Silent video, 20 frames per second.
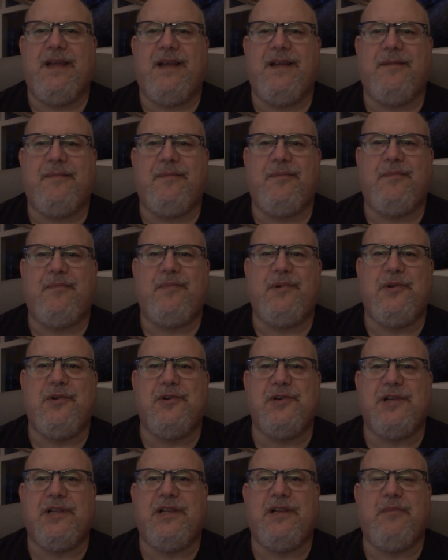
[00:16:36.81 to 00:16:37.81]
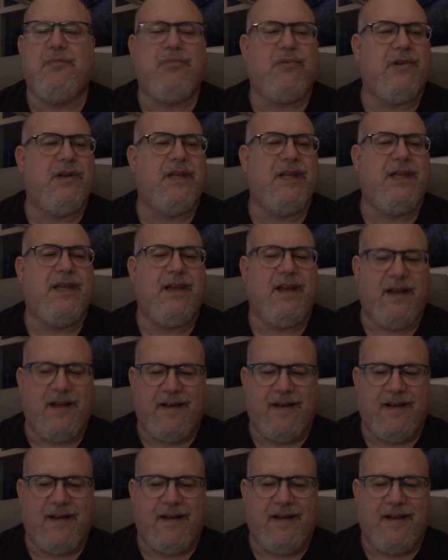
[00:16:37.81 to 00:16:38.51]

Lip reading: I am usually pretty